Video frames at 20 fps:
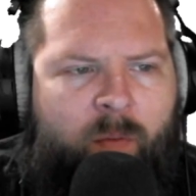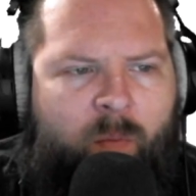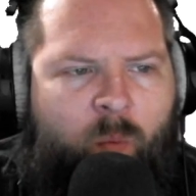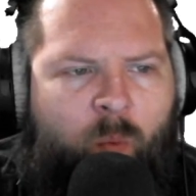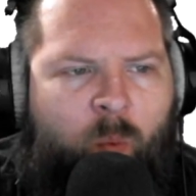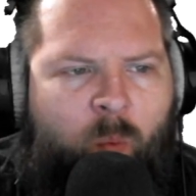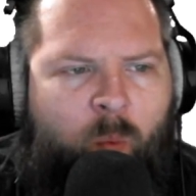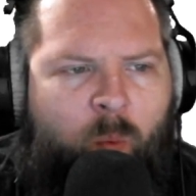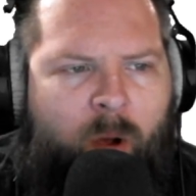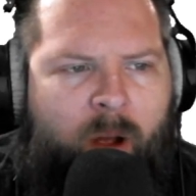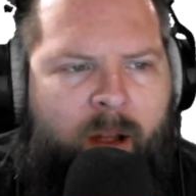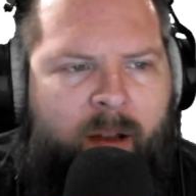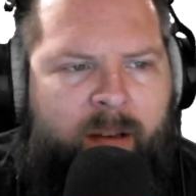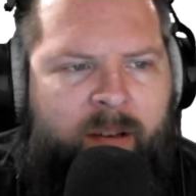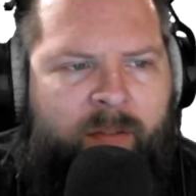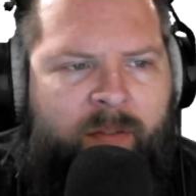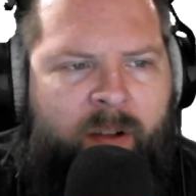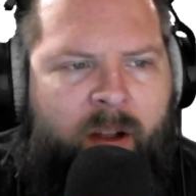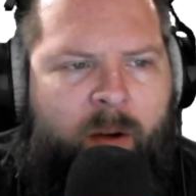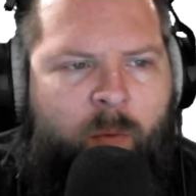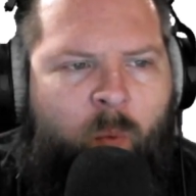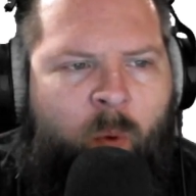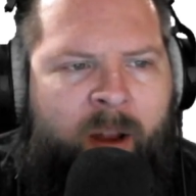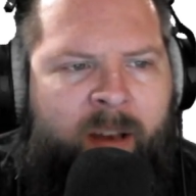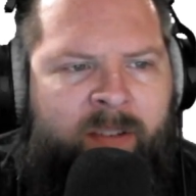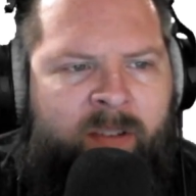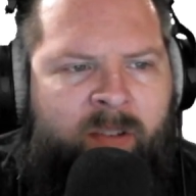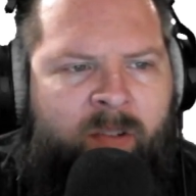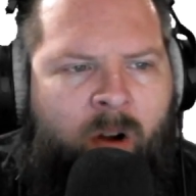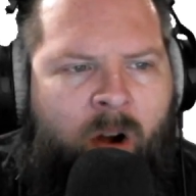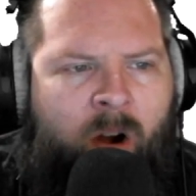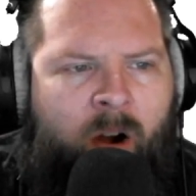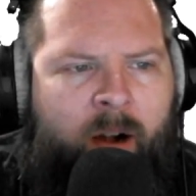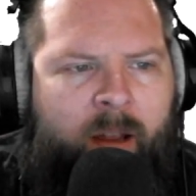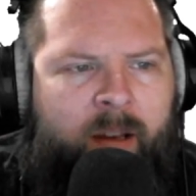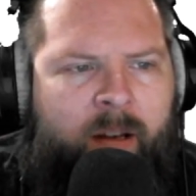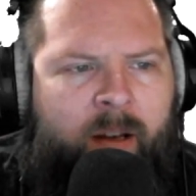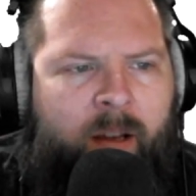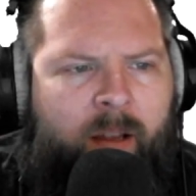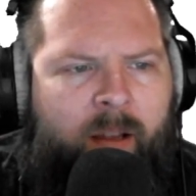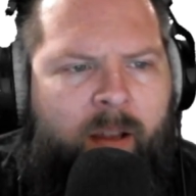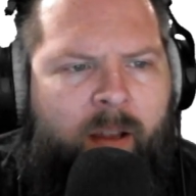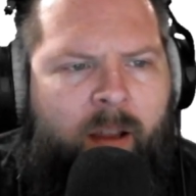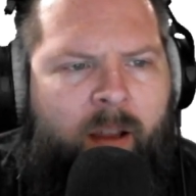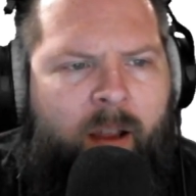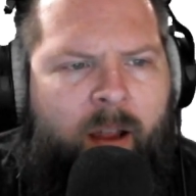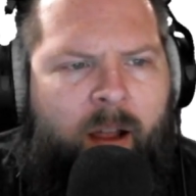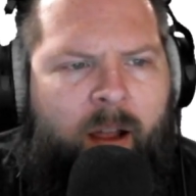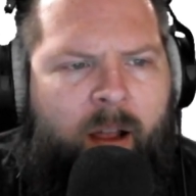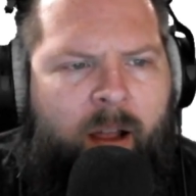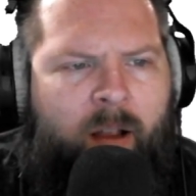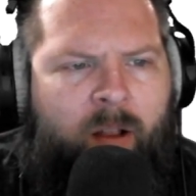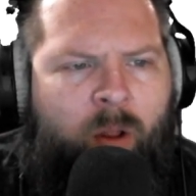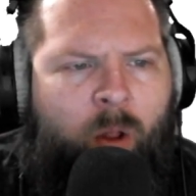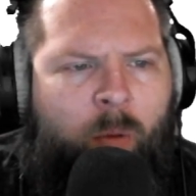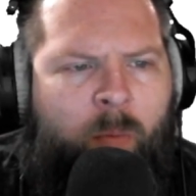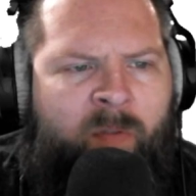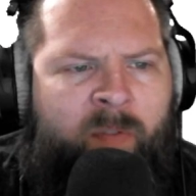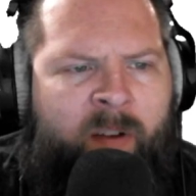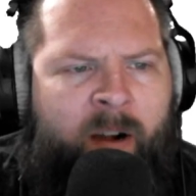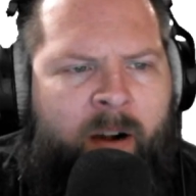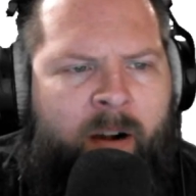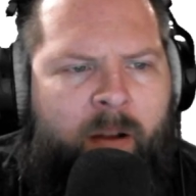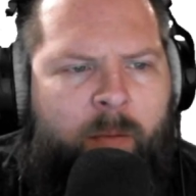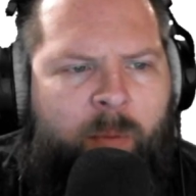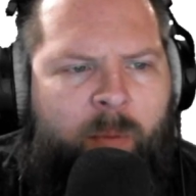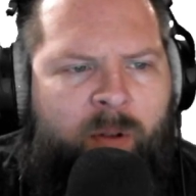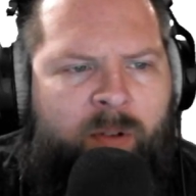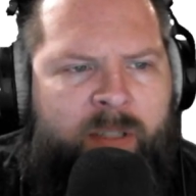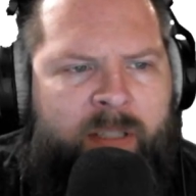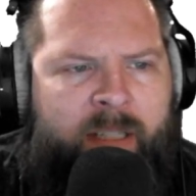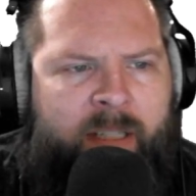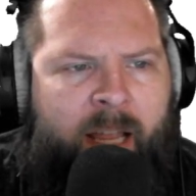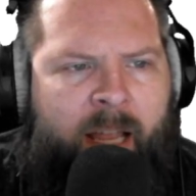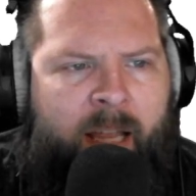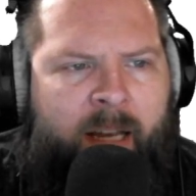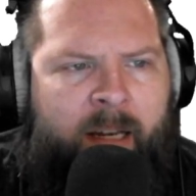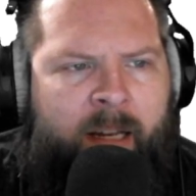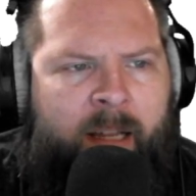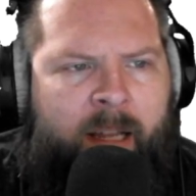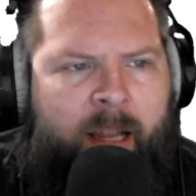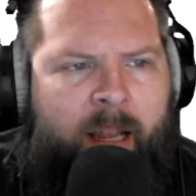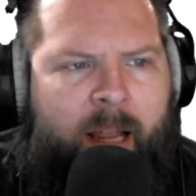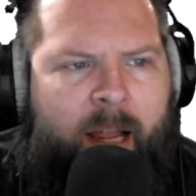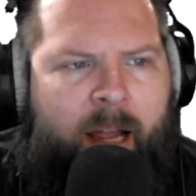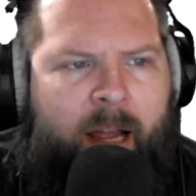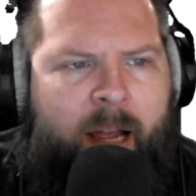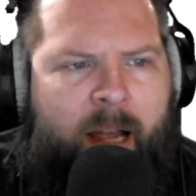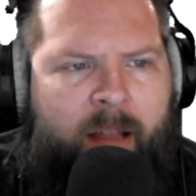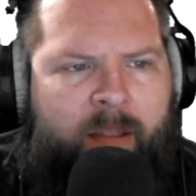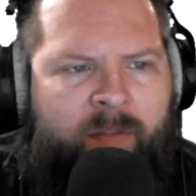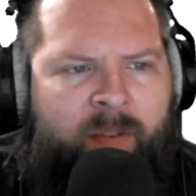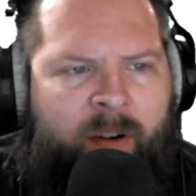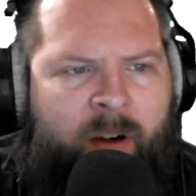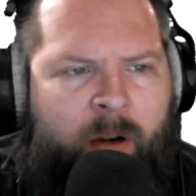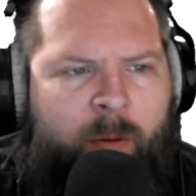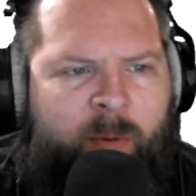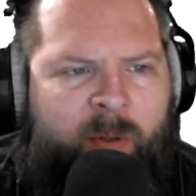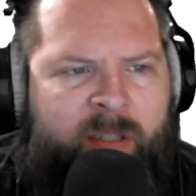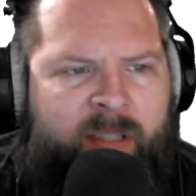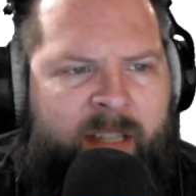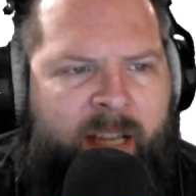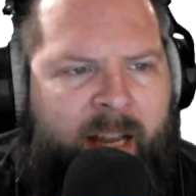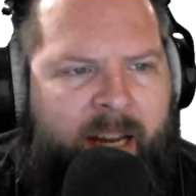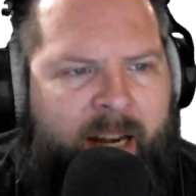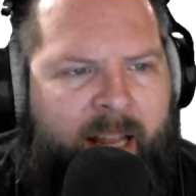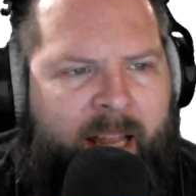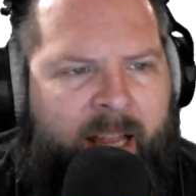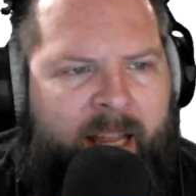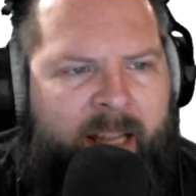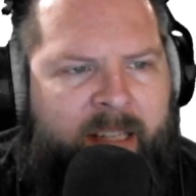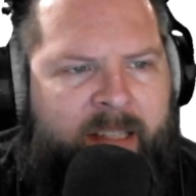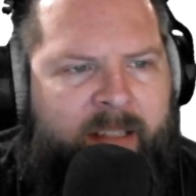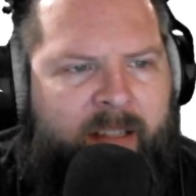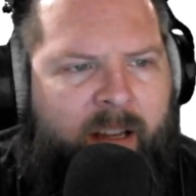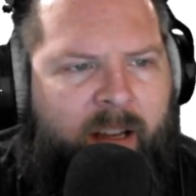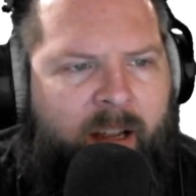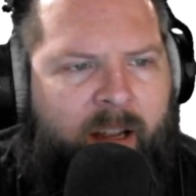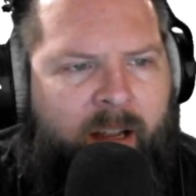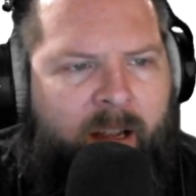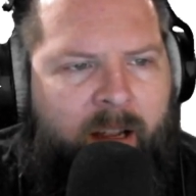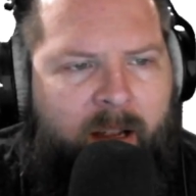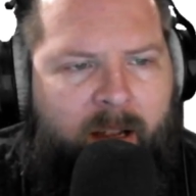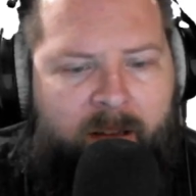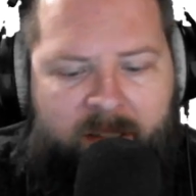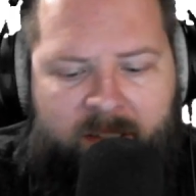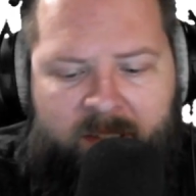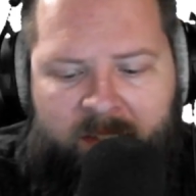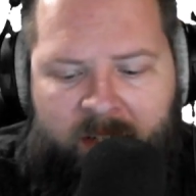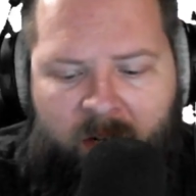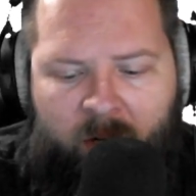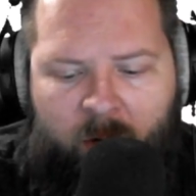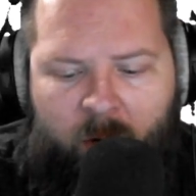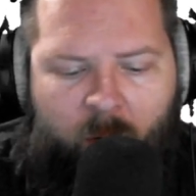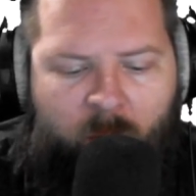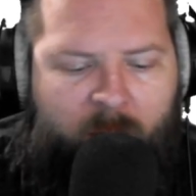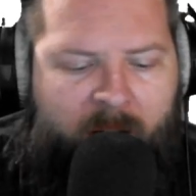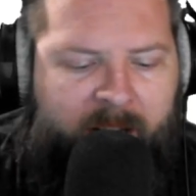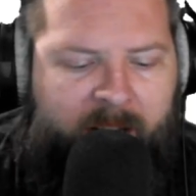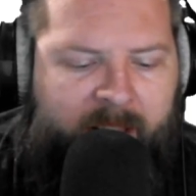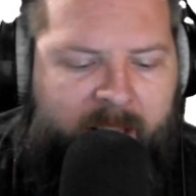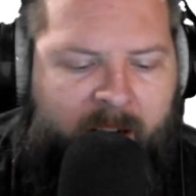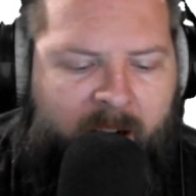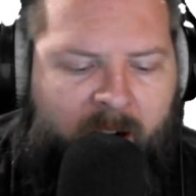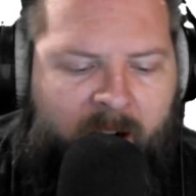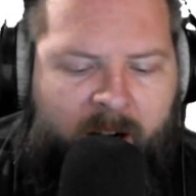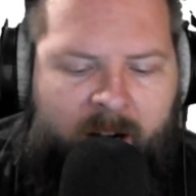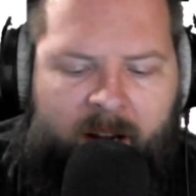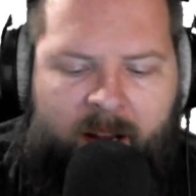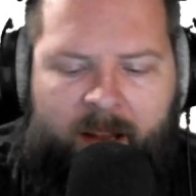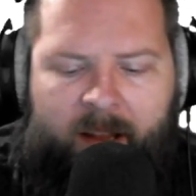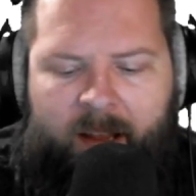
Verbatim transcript: Define when started, global variable set, the variable set as 0 right there.